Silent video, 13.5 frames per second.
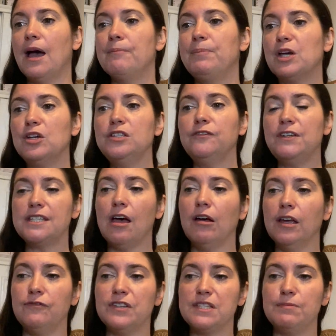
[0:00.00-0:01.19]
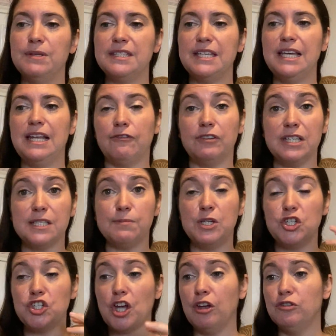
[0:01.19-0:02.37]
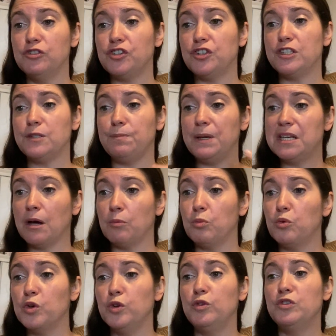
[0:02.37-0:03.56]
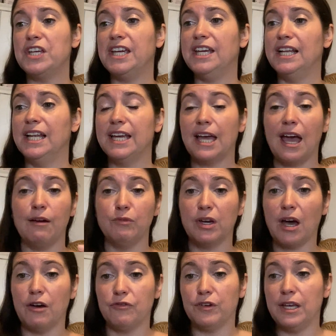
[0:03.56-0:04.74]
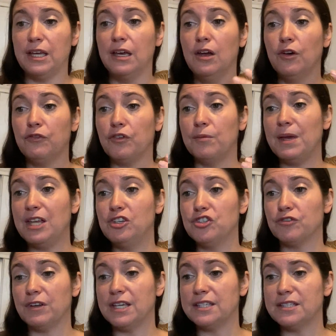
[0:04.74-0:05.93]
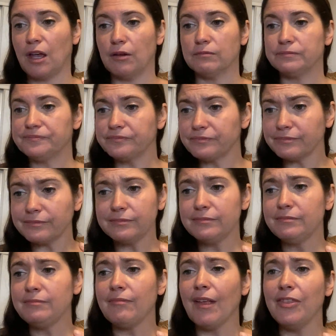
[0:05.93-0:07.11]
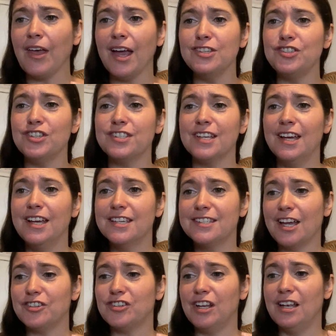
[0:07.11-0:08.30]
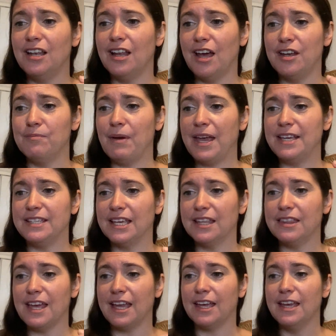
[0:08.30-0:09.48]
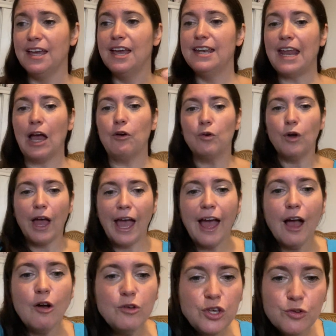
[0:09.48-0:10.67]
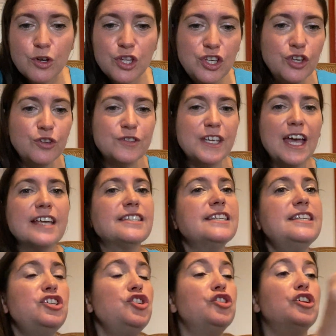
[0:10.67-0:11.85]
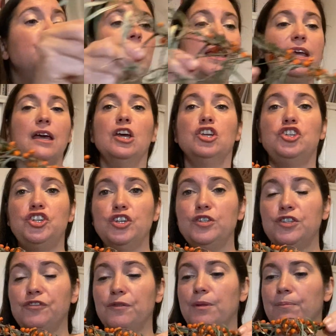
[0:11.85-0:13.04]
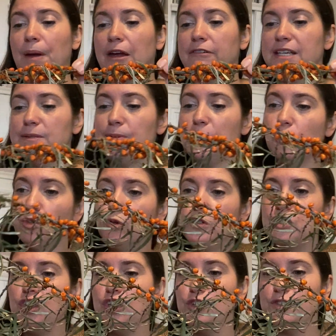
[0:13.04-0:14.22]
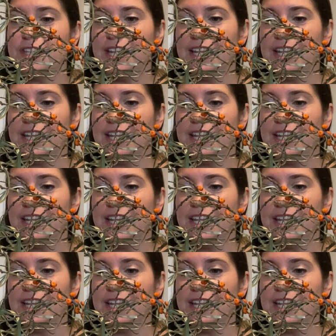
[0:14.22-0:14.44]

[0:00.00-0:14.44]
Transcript: Because of its high vitamin C level, it's been shown to speed up wound healing and recovery from injuries. So that is just such an amazing thing. Now, how you can use it, as I said, you can make juice from the berries, but you can also use the